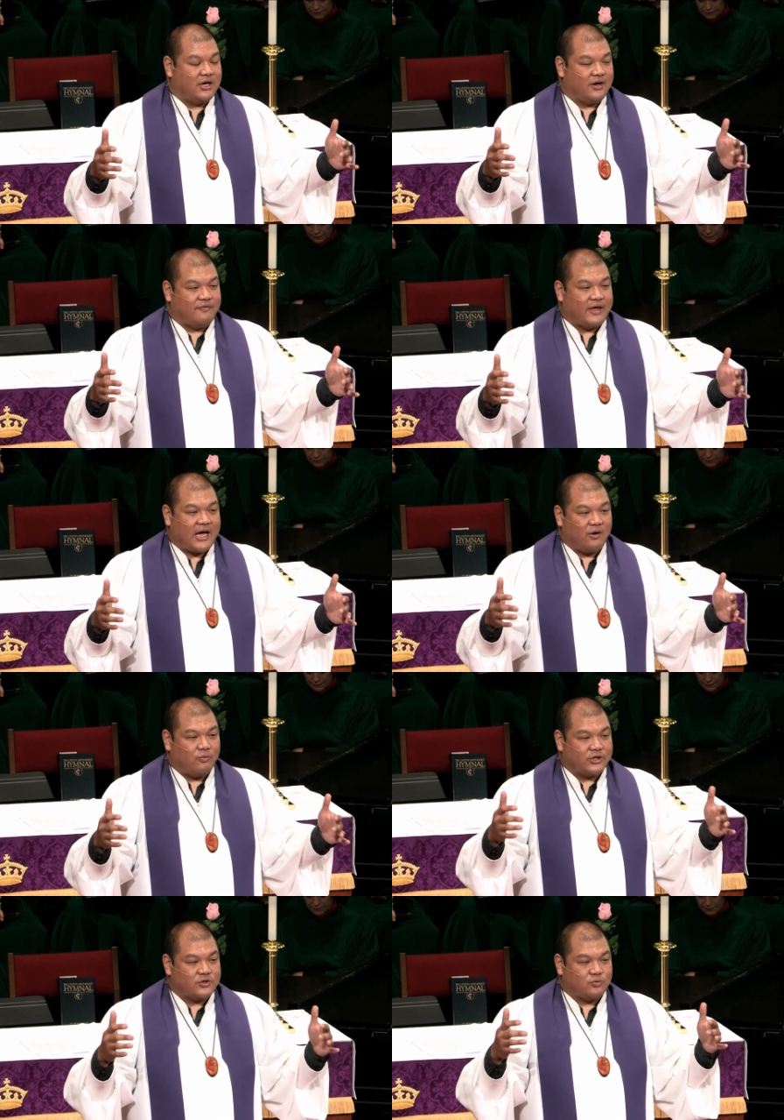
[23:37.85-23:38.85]
of that
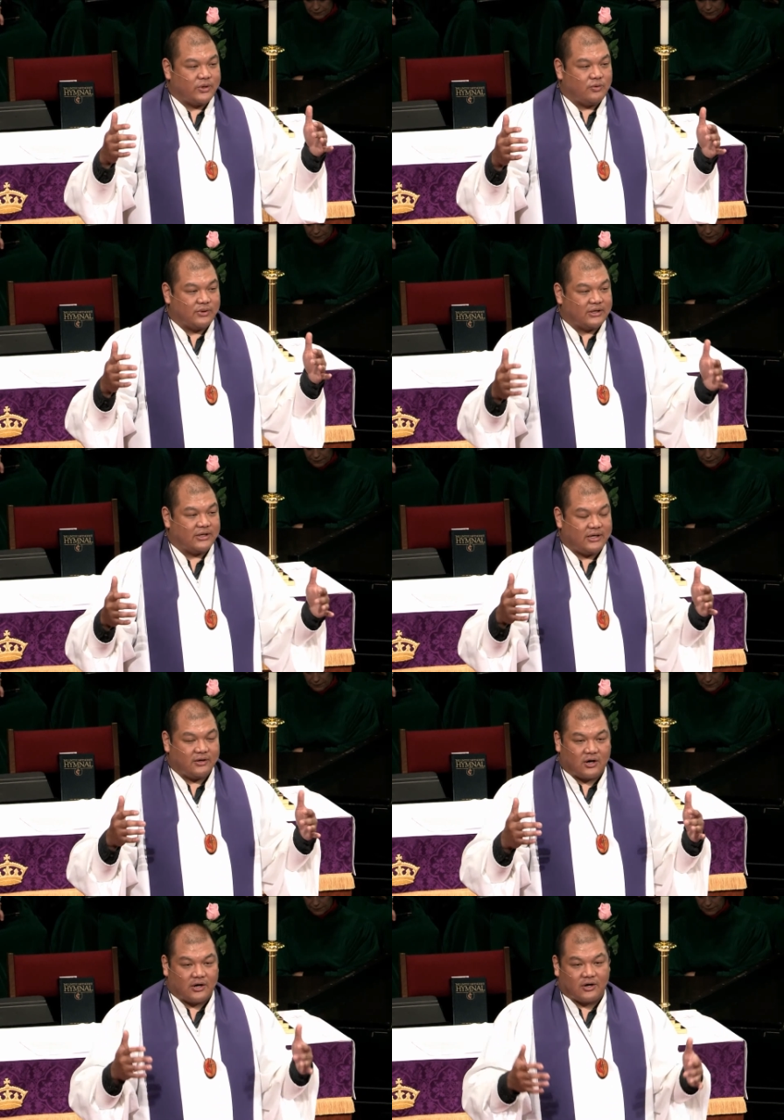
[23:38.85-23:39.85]
which we really
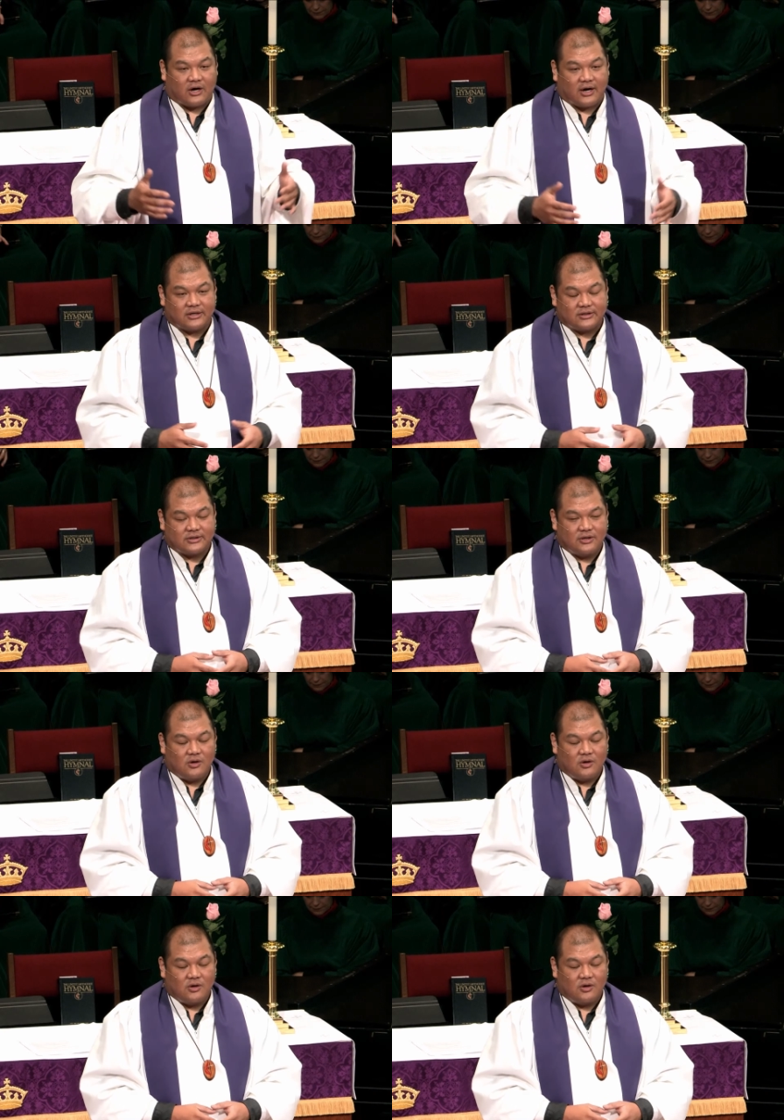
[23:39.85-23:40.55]
are not.